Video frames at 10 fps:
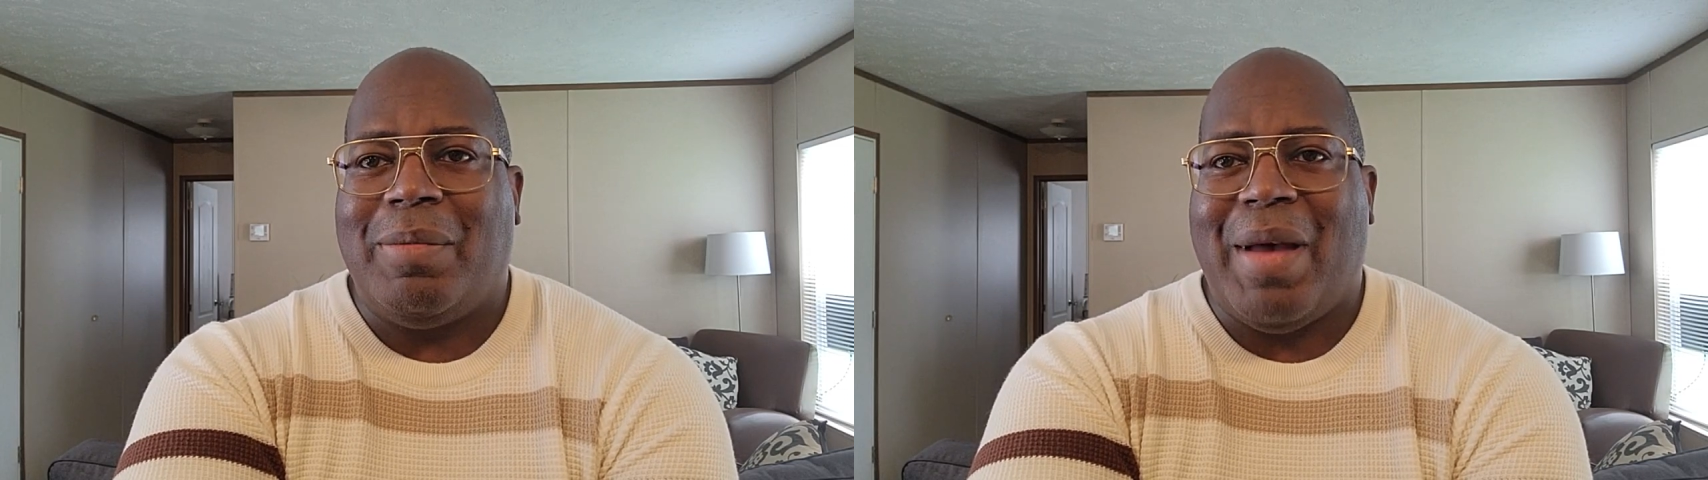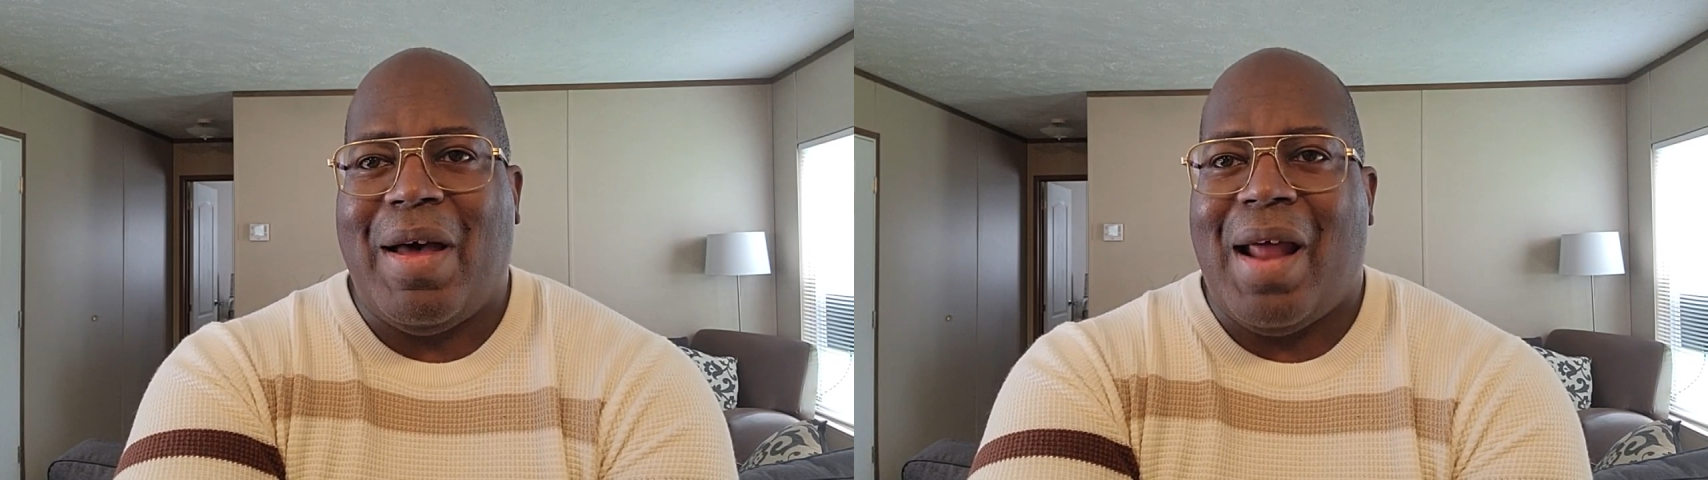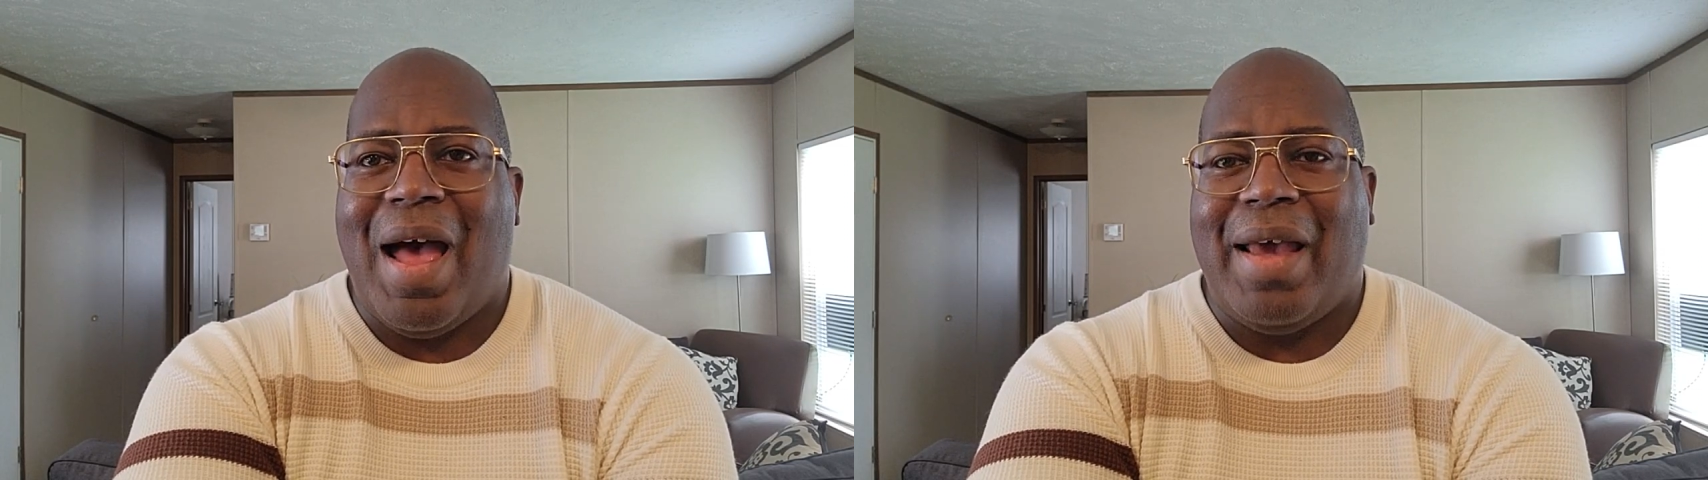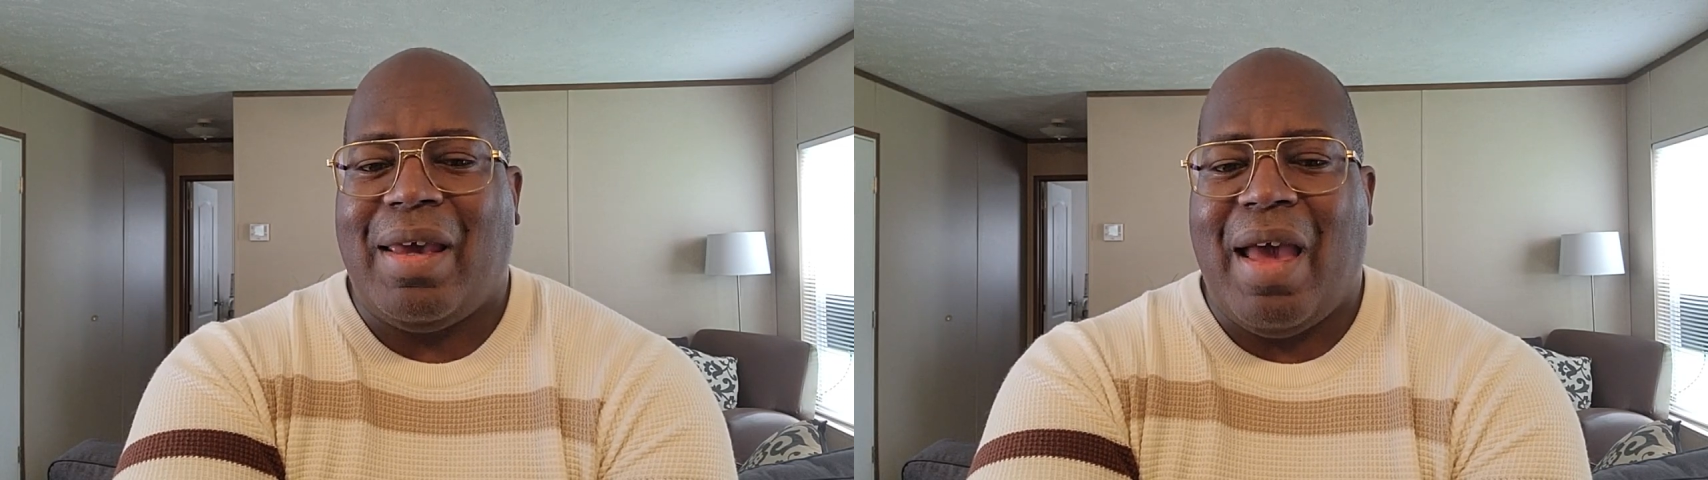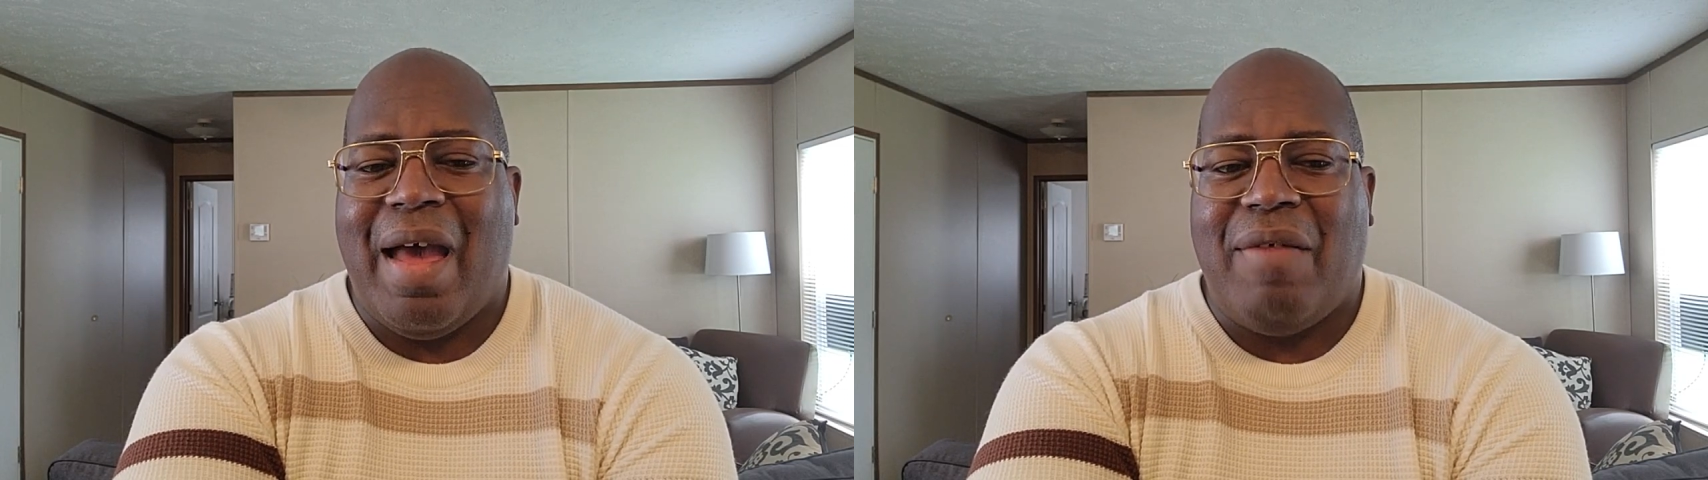about high
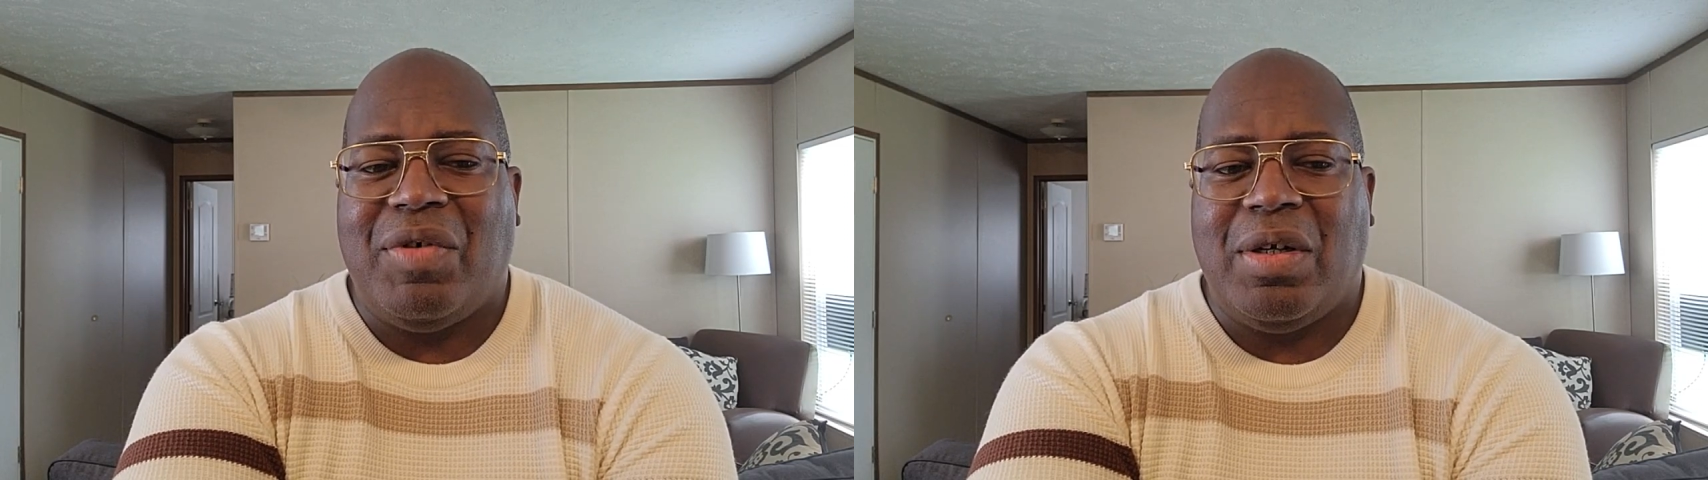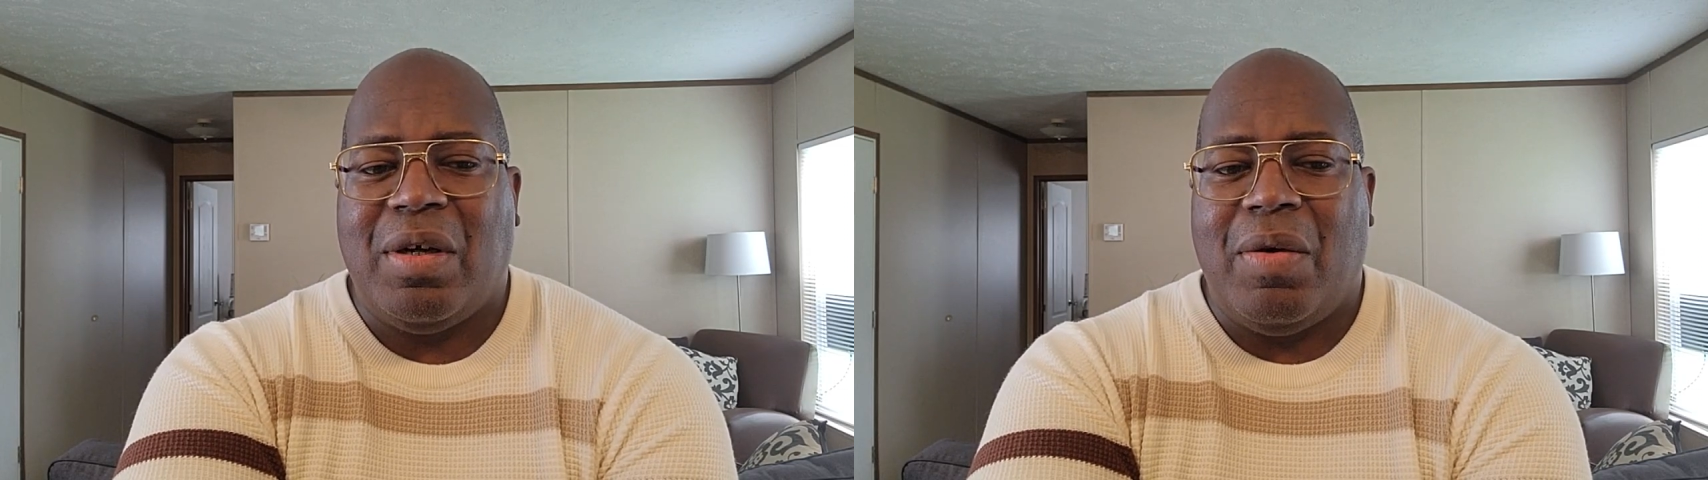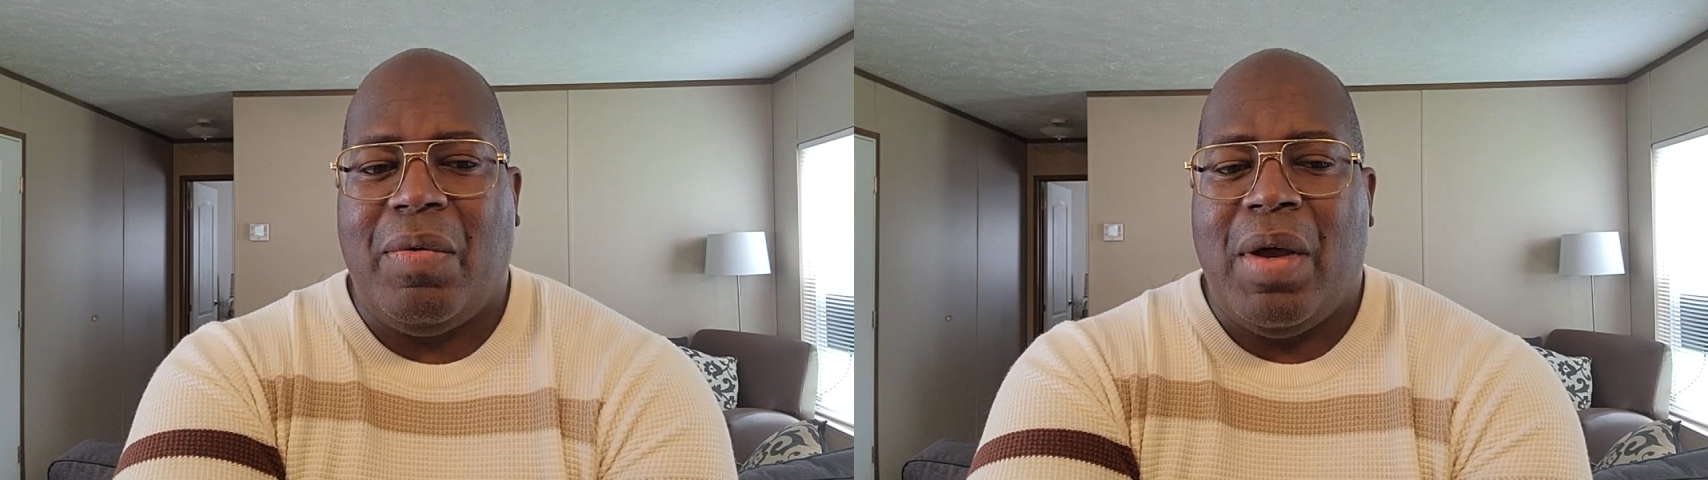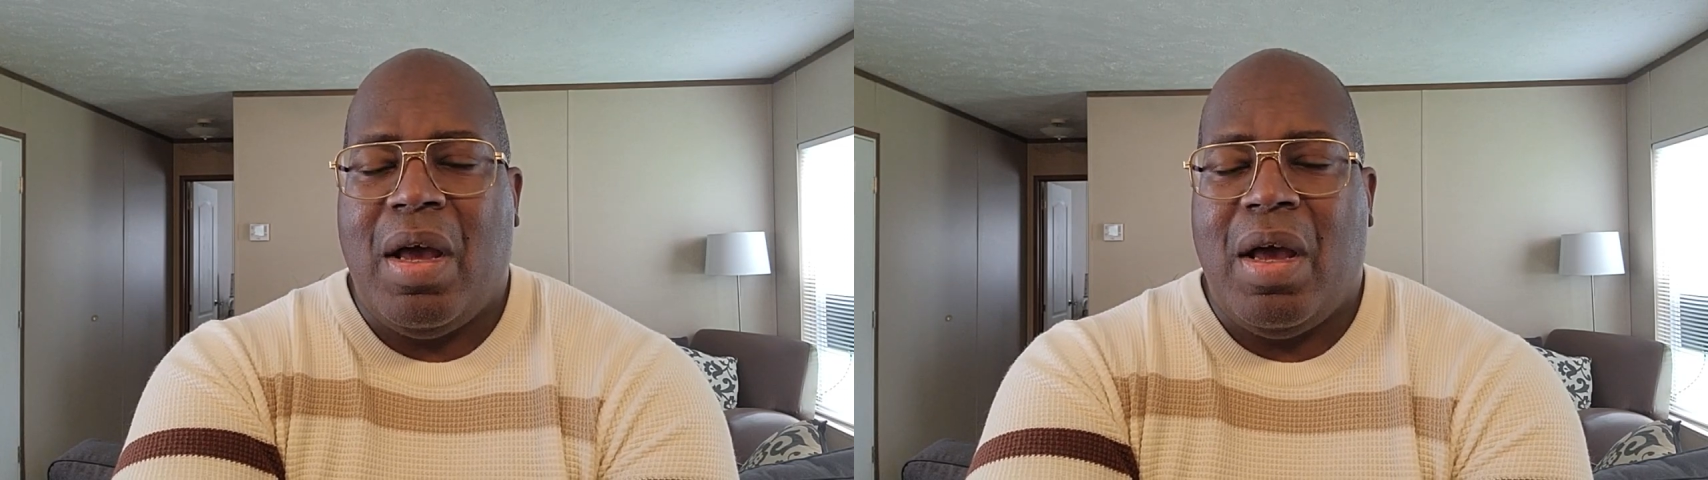calves, you know,